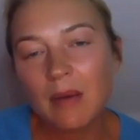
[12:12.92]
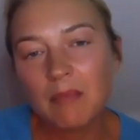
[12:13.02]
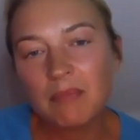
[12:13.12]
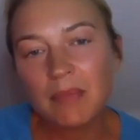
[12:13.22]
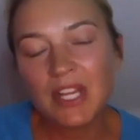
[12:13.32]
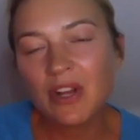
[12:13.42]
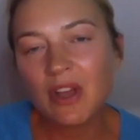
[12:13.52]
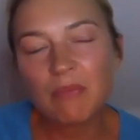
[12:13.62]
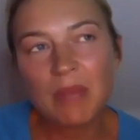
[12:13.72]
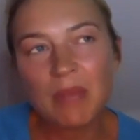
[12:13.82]
You know,
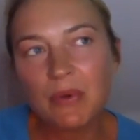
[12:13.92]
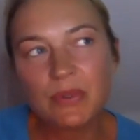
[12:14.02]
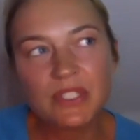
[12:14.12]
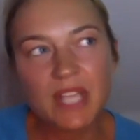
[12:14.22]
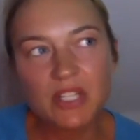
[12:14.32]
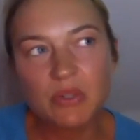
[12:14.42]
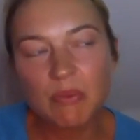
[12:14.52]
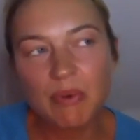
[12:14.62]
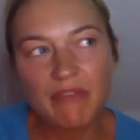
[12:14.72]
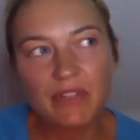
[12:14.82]
and people's sexual
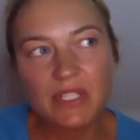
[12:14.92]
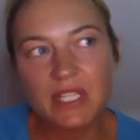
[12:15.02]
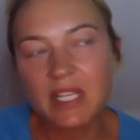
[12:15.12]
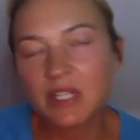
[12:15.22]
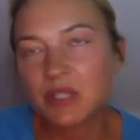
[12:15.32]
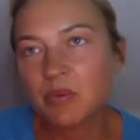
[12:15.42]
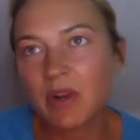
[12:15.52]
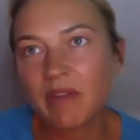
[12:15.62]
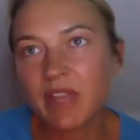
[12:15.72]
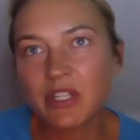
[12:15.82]
preferences,
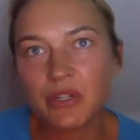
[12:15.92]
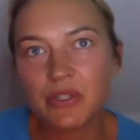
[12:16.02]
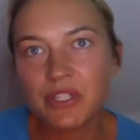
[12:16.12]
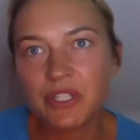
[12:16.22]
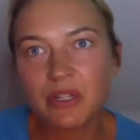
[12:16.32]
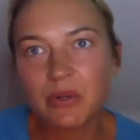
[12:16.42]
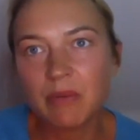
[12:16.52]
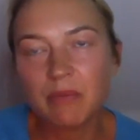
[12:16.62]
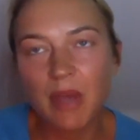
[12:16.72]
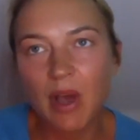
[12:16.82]
whatever they choose to do
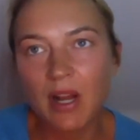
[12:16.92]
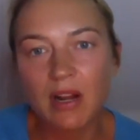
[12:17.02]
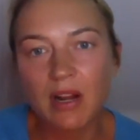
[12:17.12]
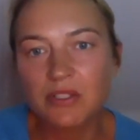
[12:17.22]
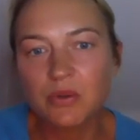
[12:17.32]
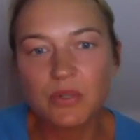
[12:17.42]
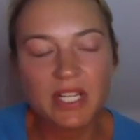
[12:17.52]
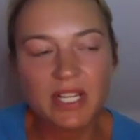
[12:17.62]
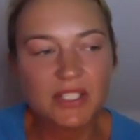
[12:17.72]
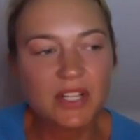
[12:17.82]
behind closed doors,
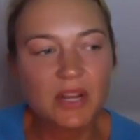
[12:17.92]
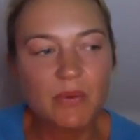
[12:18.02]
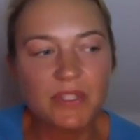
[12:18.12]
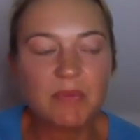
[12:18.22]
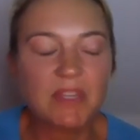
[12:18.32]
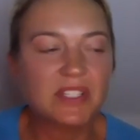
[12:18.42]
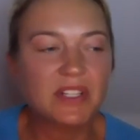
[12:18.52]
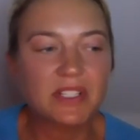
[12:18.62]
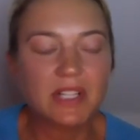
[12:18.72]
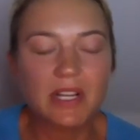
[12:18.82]
like it's no one's
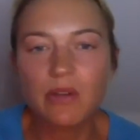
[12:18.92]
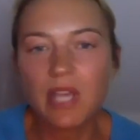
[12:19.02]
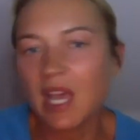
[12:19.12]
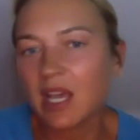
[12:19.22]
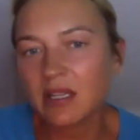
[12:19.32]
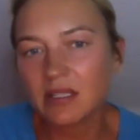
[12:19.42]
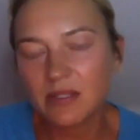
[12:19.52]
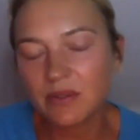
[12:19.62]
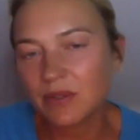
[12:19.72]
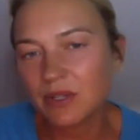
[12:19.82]
business. Like, who
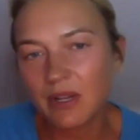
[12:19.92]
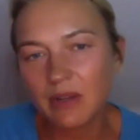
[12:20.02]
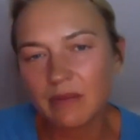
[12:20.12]
cares, you know?